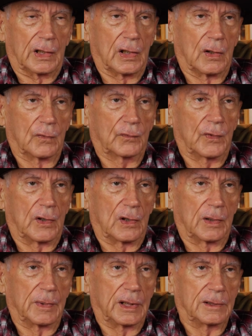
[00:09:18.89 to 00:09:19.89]
No
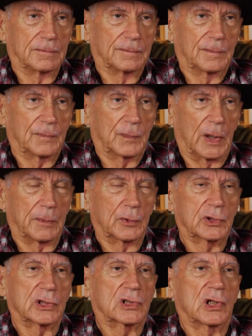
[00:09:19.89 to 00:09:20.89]
farming.
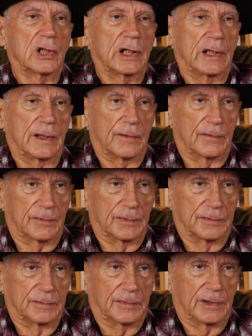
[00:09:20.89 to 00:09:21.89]
People just live
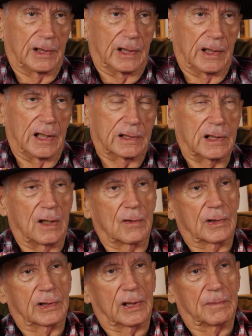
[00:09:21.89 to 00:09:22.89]
there. I
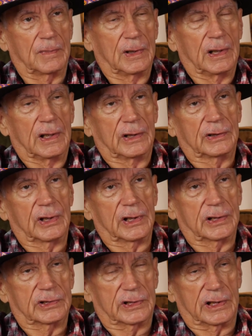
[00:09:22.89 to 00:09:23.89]
call it the
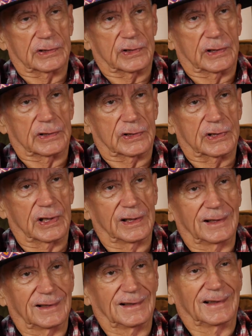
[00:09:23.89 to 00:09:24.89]
existence.
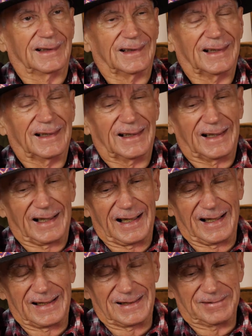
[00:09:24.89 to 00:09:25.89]

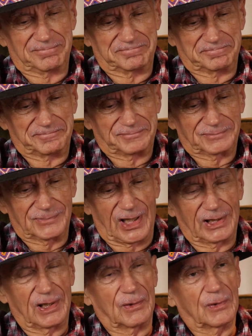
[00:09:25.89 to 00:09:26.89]
And
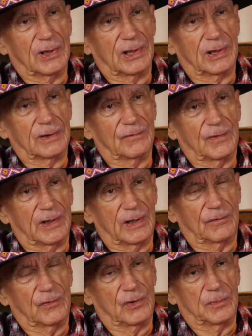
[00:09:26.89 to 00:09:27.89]
they don't hunt.
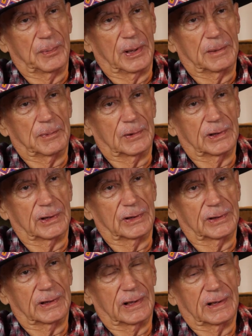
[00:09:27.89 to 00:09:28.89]
Very few people
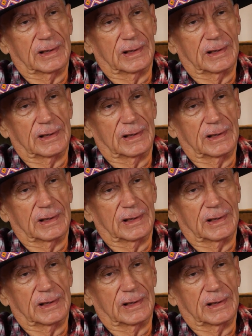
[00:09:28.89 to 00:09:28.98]
hunt.